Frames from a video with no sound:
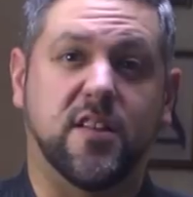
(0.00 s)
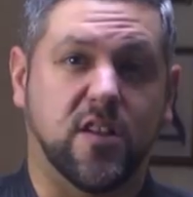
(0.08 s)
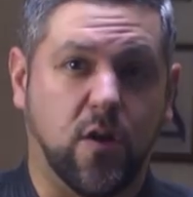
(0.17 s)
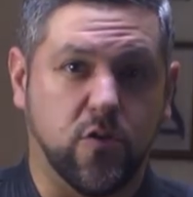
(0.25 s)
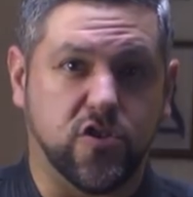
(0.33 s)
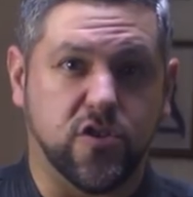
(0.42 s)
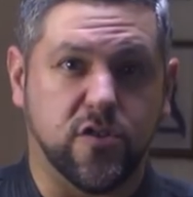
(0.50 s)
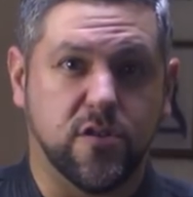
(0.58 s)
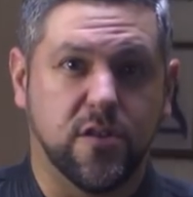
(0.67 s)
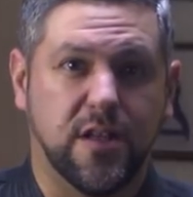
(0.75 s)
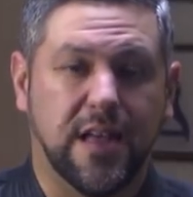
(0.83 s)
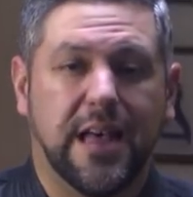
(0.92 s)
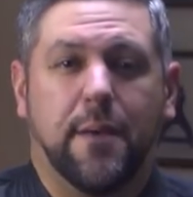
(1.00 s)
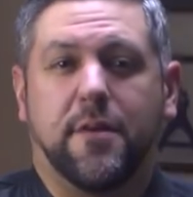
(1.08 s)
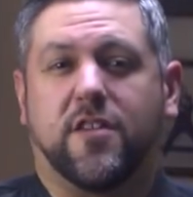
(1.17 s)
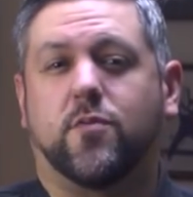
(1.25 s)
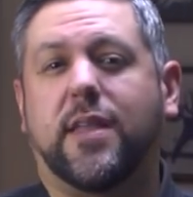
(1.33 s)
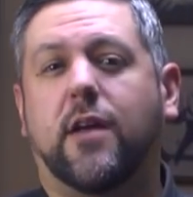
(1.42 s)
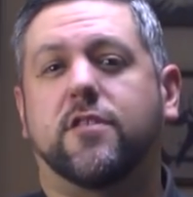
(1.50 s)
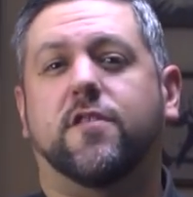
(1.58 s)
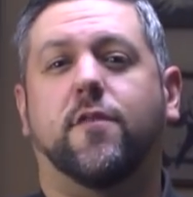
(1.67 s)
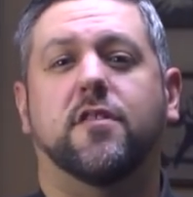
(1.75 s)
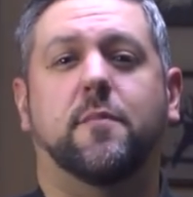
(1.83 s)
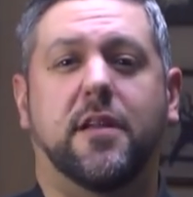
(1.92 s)
and culture. Because without these
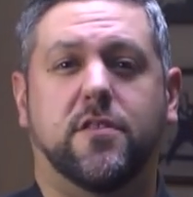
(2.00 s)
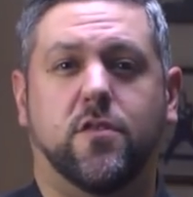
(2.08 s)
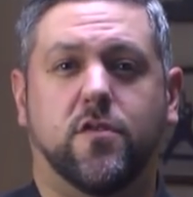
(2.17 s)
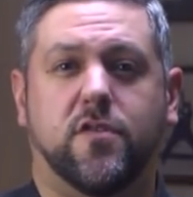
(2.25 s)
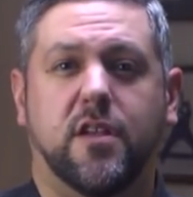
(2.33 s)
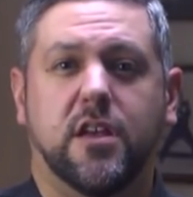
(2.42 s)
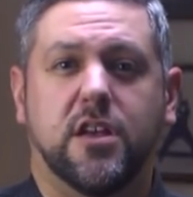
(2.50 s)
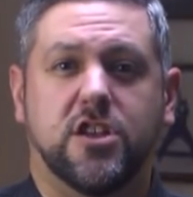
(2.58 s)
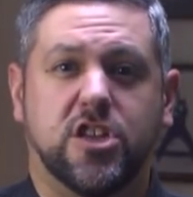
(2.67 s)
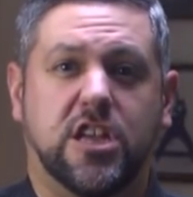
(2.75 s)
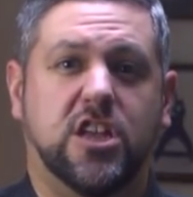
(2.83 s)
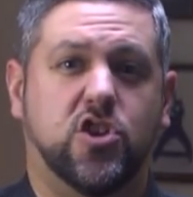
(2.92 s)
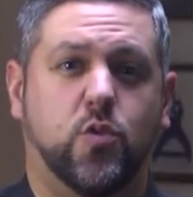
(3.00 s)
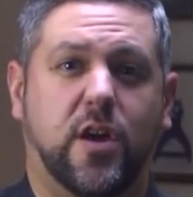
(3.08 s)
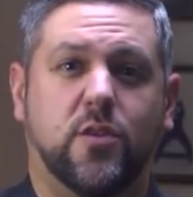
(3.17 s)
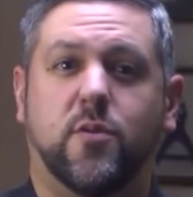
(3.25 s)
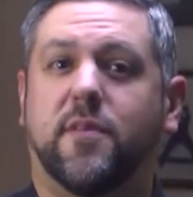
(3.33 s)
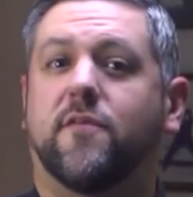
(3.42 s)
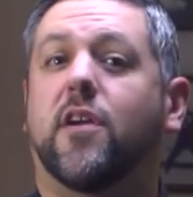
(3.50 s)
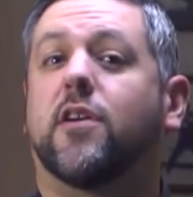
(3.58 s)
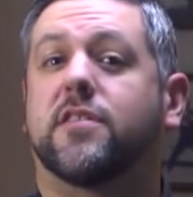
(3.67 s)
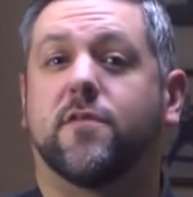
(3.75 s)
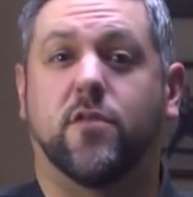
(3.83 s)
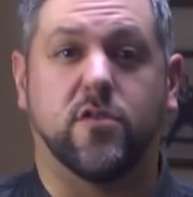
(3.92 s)
fundamentals, XingYiQuan would be very
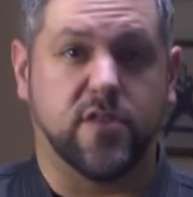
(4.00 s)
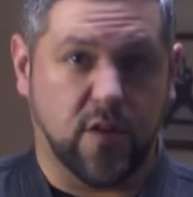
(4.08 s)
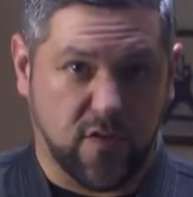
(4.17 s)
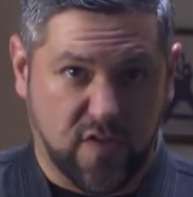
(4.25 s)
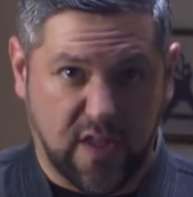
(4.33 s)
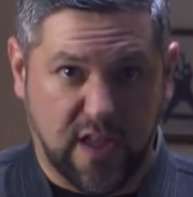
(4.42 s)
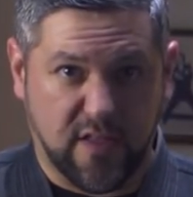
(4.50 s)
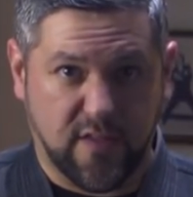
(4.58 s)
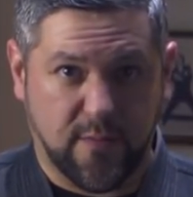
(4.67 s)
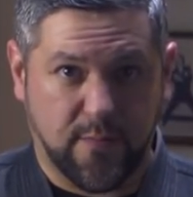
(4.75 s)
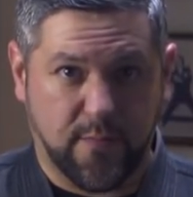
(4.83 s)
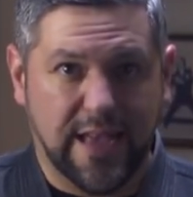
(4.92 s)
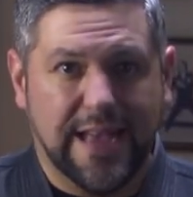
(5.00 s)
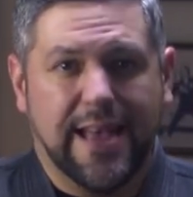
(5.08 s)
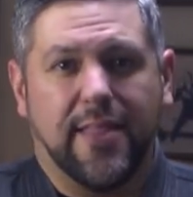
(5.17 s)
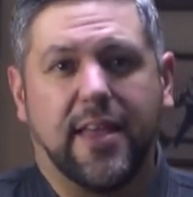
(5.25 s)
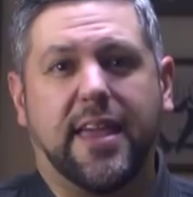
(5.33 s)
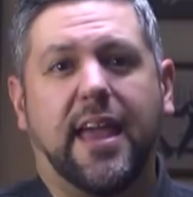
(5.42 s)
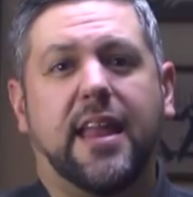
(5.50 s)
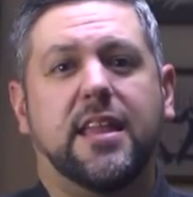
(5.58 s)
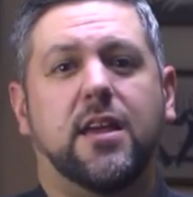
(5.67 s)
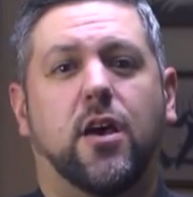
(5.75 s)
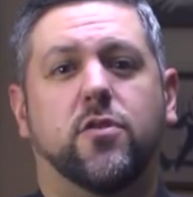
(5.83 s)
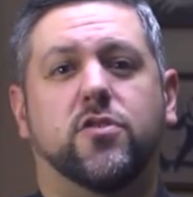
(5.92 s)
difficult to understand. Like
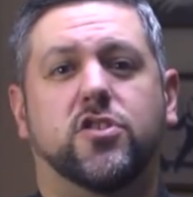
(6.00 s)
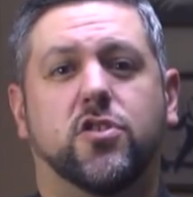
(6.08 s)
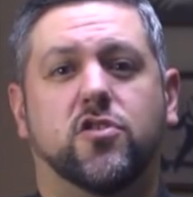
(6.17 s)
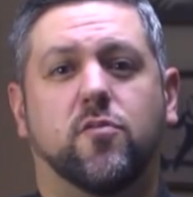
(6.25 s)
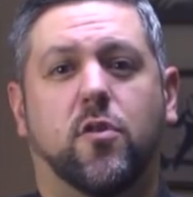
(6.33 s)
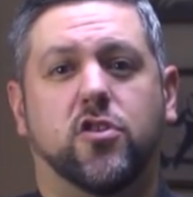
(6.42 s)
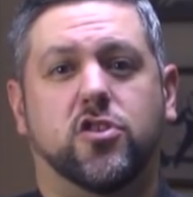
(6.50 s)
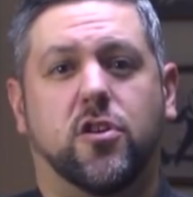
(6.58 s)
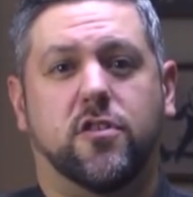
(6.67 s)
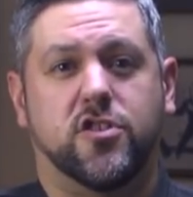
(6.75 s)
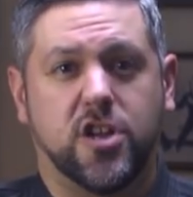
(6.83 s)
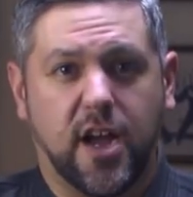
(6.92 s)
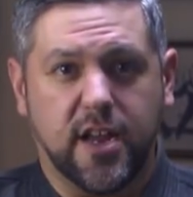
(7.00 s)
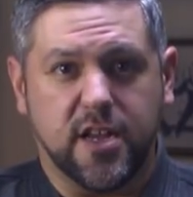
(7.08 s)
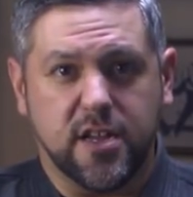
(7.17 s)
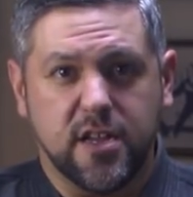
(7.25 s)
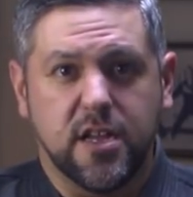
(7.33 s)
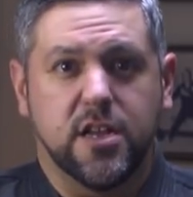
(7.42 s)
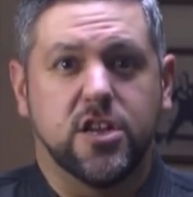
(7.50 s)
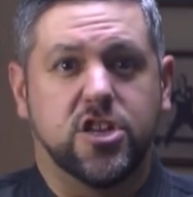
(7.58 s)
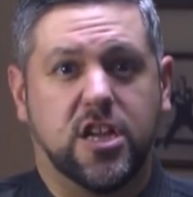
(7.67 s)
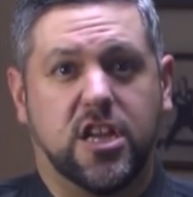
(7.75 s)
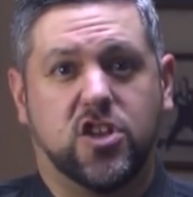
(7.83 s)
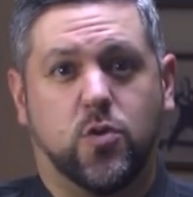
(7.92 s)
any other internal martial art of China,
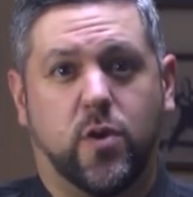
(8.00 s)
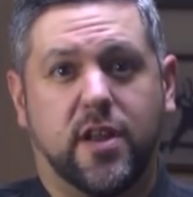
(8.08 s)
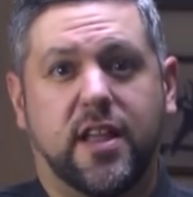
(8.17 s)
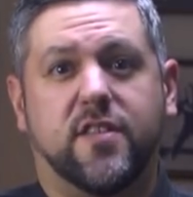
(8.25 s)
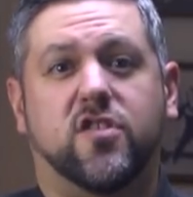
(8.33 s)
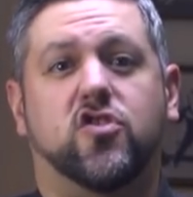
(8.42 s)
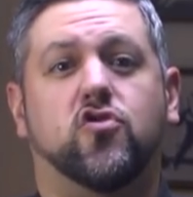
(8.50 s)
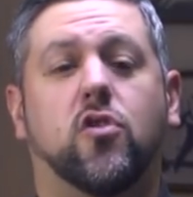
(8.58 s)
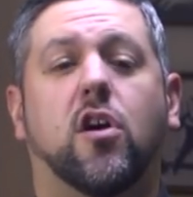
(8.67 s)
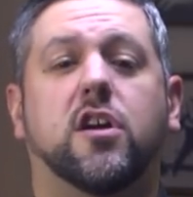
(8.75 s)
XingYiQuan has a strong